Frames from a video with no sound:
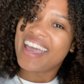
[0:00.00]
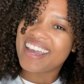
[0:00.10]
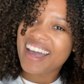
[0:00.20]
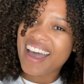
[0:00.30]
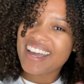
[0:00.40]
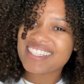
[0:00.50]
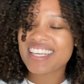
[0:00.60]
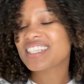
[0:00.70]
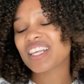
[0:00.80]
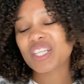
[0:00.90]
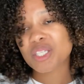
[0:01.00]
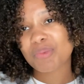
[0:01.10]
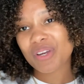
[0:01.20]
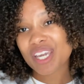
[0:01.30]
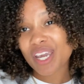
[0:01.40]
Hey guys, it's Alyssa
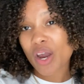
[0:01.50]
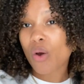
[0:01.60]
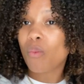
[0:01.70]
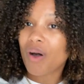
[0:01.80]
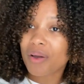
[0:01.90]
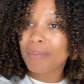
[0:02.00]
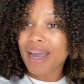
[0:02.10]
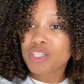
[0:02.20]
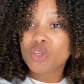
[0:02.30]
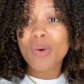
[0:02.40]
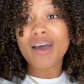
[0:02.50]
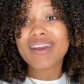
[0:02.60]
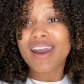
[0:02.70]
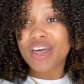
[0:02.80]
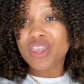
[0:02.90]
Marie here. Welcome back to
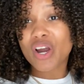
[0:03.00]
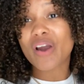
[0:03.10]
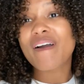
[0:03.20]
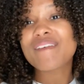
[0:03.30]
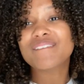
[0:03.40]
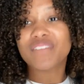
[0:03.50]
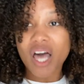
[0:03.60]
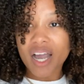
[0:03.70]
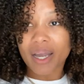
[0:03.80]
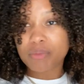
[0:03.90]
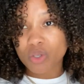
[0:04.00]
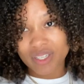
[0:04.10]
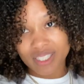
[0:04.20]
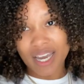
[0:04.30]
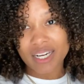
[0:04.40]
another vlog. I'm so
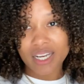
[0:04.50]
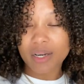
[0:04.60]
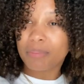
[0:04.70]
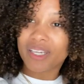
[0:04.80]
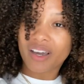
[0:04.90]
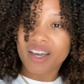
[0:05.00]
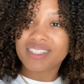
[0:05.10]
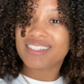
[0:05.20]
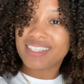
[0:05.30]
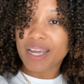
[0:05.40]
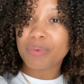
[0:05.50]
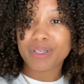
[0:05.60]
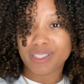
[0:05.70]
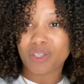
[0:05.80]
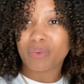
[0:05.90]
excited because today
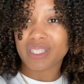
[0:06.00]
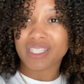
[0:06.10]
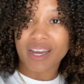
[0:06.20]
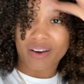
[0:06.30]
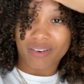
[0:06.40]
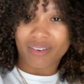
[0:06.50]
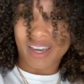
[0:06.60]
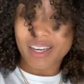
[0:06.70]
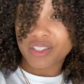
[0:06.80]
we're dealing with this hair, okay?